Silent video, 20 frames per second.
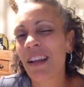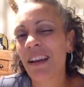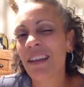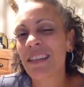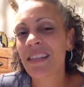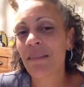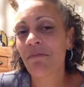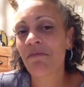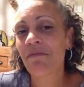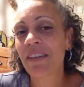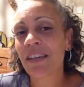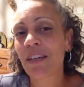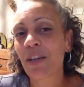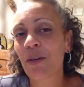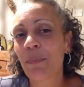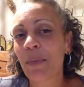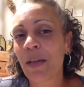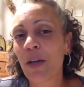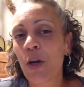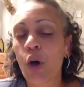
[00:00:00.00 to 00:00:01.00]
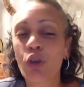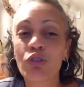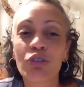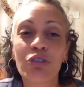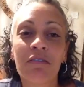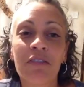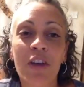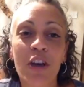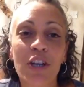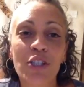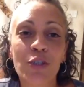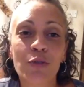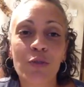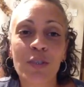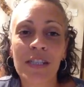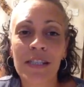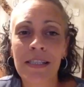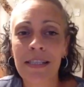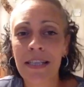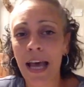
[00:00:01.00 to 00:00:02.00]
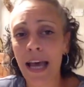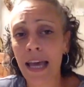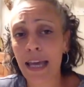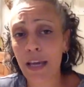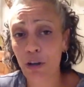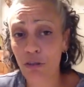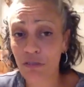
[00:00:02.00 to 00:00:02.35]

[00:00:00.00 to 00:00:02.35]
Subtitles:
like something a bit controversial to say,